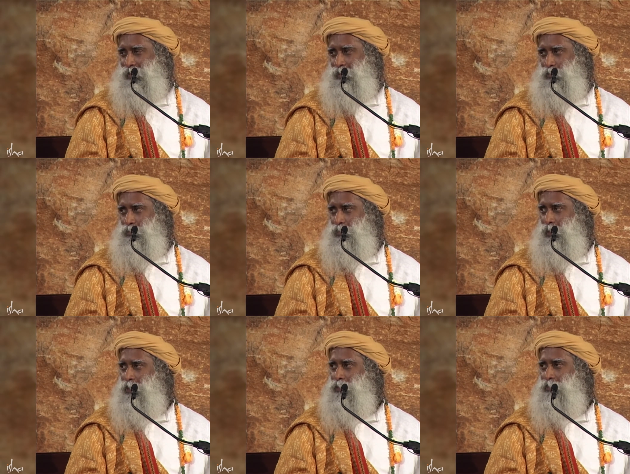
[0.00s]
and use your
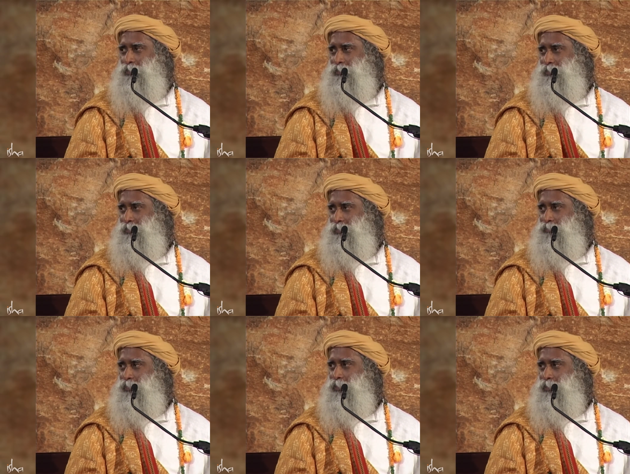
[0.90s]
energies.
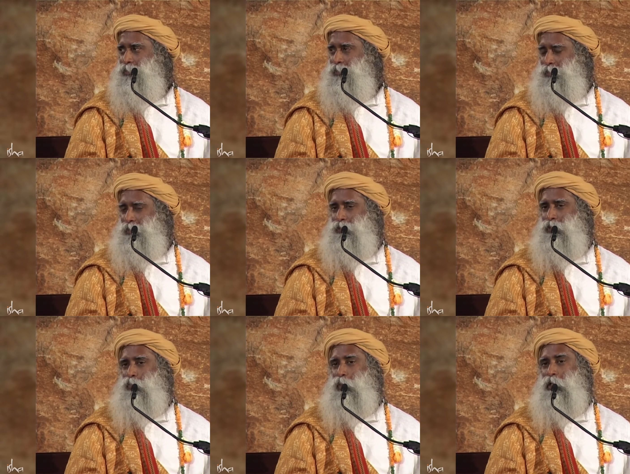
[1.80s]
If these three
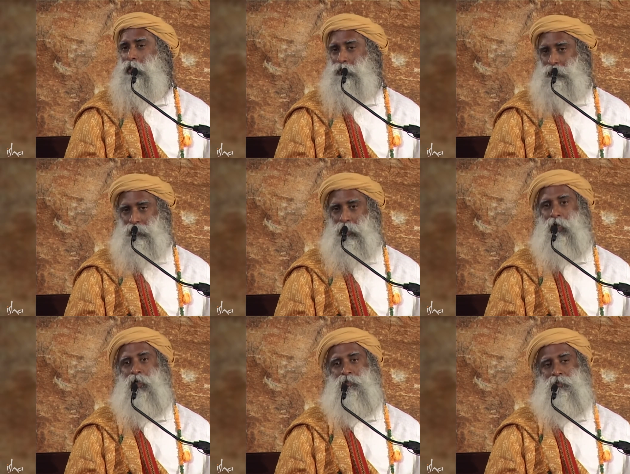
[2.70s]
things are well
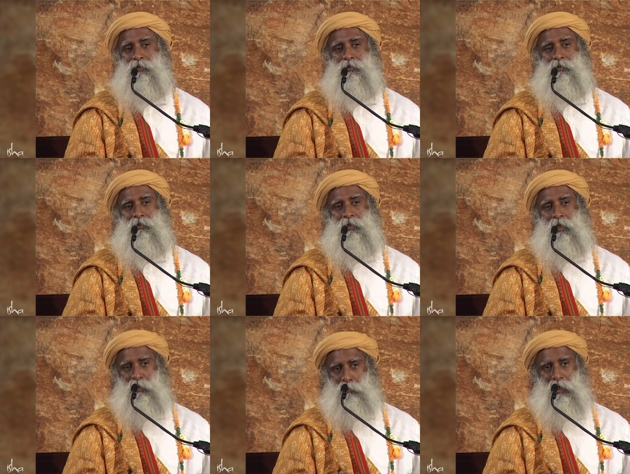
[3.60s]
exercised
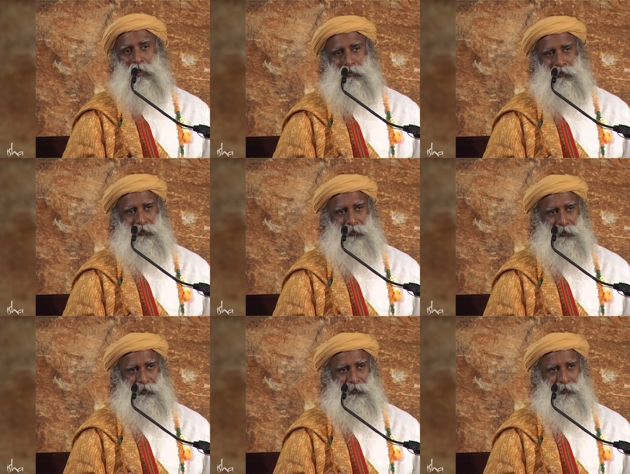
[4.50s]
and
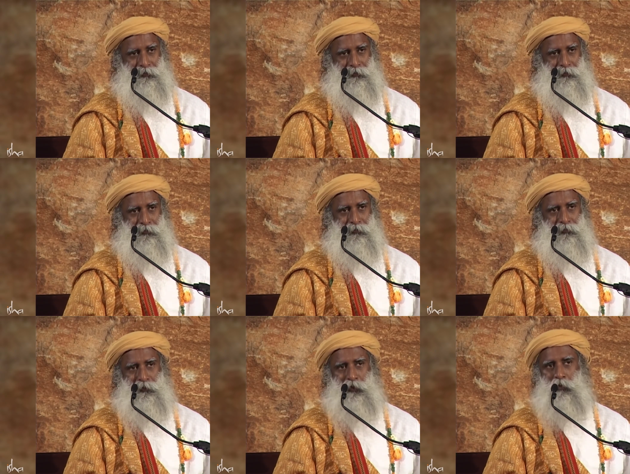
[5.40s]
balanced,
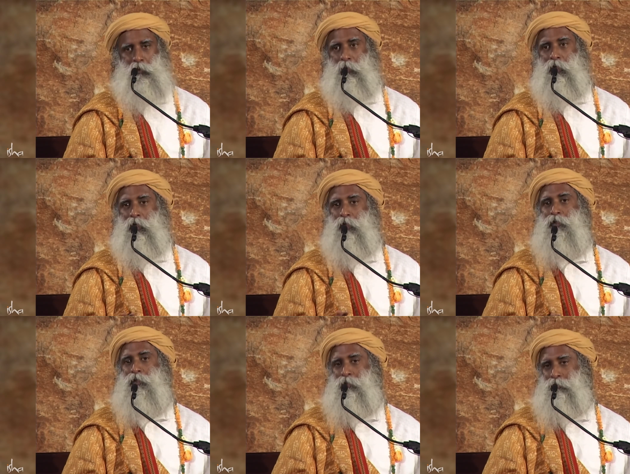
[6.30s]
you will be
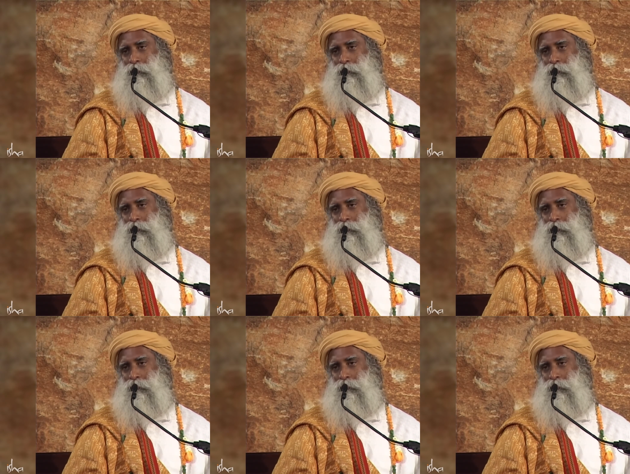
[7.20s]
healthy.